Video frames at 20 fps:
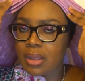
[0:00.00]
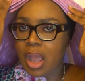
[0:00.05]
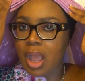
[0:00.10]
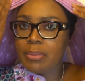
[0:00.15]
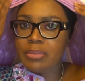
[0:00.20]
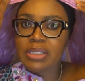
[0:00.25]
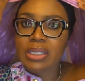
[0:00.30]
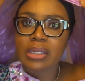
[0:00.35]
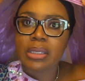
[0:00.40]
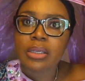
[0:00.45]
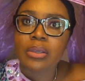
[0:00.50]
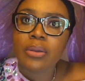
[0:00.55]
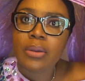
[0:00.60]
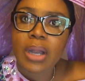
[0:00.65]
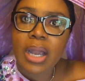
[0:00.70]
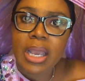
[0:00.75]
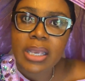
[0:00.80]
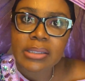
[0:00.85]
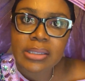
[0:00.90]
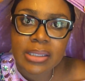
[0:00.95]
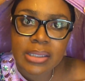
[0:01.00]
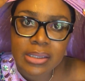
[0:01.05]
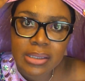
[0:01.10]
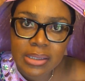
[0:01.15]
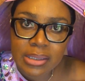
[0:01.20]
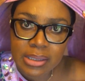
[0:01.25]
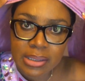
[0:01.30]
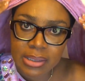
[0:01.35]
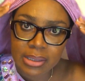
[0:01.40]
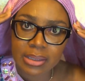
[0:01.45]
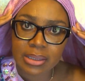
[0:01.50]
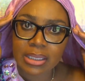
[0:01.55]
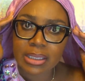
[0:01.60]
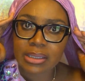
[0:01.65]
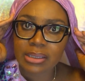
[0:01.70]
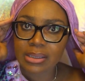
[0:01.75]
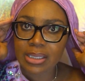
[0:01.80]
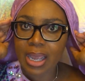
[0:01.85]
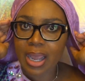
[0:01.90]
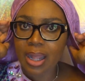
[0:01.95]
I'm telling you guys,
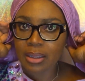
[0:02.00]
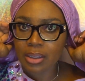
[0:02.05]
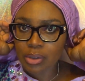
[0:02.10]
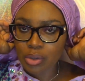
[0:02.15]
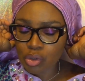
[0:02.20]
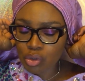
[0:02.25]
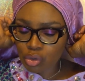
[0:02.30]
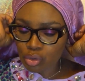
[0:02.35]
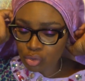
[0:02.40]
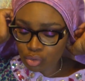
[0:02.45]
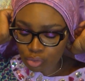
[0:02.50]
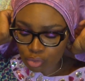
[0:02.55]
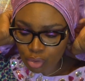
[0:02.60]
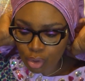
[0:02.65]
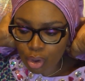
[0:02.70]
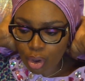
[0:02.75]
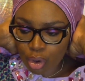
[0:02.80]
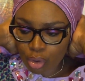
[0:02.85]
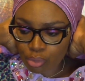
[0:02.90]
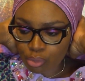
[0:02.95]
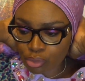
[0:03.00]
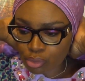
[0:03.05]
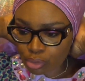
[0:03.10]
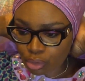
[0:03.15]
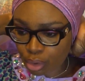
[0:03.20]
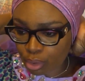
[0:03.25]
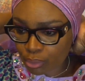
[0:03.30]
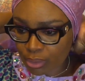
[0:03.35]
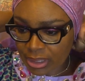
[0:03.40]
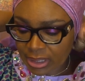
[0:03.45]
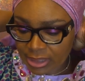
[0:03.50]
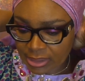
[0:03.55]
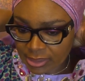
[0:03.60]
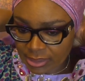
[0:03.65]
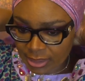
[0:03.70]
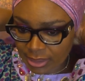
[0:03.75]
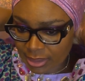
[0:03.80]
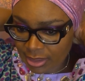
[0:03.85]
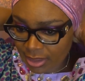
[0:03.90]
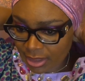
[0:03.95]
this style is so
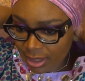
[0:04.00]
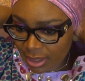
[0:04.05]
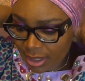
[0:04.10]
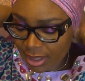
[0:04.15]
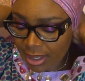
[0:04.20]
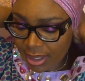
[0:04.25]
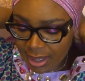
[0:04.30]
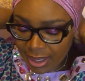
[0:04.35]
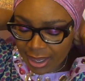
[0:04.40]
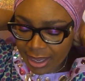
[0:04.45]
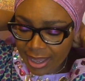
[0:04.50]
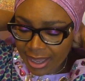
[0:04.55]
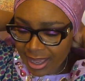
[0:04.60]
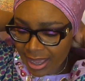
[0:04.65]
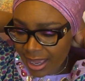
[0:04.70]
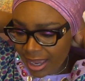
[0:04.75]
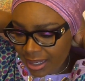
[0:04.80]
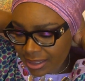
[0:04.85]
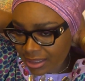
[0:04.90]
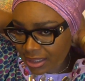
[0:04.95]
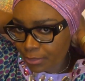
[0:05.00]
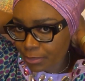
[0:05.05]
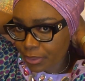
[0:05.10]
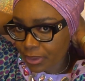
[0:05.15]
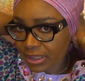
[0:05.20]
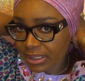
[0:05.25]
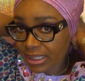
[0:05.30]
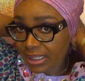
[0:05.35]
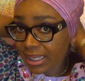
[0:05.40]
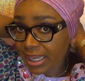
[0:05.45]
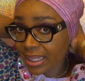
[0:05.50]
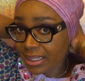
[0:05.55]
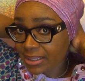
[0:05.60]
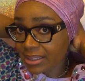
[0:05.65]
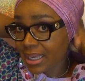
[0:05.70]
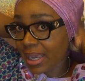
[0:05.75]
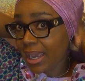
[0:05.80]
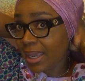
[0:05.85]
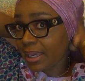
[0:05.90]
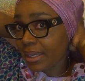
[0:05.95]
easy. Anybody can
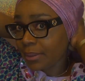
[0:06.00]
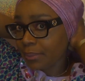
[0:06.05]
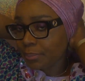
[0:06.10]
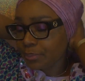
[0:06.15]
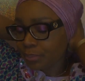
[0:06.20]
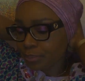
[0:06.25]
tie it.